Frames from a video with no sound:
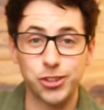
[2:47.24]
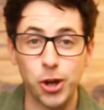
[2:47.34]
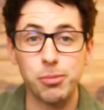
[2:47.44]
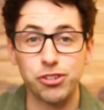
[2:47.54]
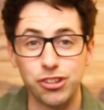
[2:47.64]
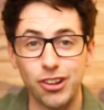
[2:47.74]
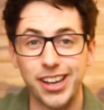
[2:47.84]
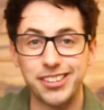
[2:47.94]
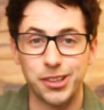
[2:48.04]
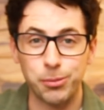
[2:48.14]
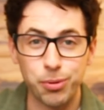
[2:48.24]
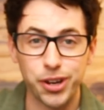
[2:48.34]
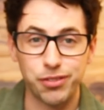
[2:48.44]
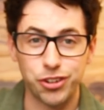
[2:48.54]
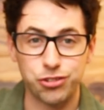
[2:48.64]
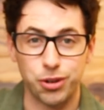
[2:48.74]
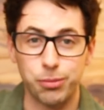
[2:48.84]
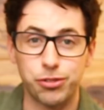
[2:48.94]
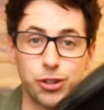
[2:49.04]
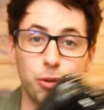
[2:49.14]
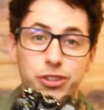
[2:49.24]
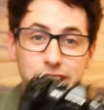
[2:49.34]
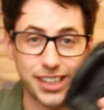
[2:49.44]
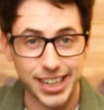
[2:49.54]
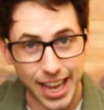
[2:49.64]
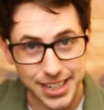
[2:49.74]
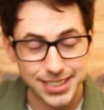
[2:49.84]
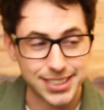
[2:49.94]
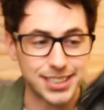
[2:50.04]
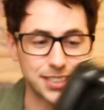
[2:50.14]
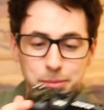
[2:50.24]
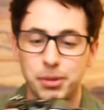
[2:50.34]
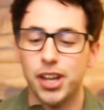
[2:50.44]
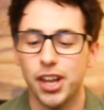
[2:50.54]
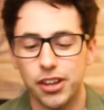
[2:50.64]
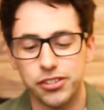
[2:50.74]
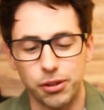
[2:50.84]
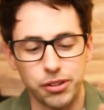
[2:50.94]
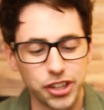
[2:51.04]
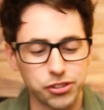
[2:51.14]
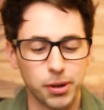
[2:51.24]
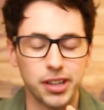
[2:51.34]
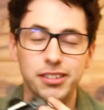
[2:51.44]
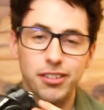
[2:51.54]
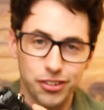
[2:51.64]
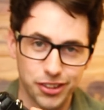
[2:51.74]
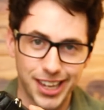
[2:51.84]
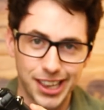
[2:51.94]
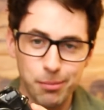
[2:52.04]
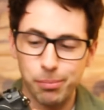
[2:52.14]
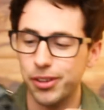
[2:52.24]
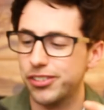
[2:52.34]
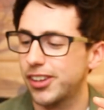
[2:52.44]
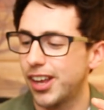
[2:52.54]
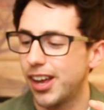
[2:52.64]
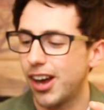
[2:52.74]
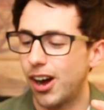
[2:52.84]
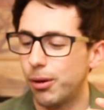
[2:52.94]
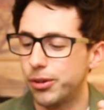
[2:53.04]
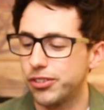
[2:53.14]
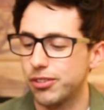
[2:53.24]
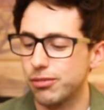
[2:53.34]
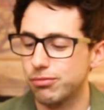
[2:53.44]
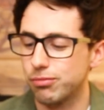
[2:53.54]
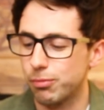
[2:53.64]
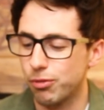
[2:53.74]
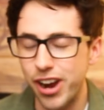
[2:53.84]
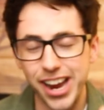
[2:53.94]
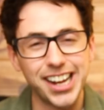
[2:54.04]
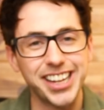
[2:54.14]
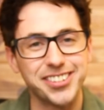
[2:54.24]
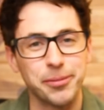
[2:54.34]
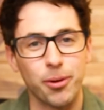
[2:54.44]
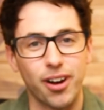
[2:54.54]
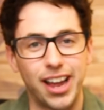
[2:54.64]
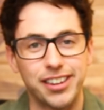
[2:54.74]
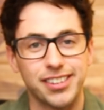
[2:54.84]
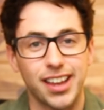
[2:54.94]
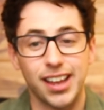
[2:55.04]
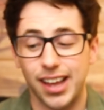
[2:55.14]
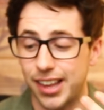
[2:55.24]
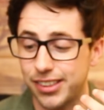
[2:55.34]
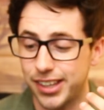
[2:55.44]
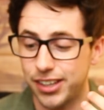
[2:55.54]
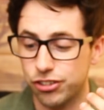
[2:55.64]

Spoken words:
so much lighter than previous trips using the Canon system. So on this one, on the Olympus, I was really surprised at the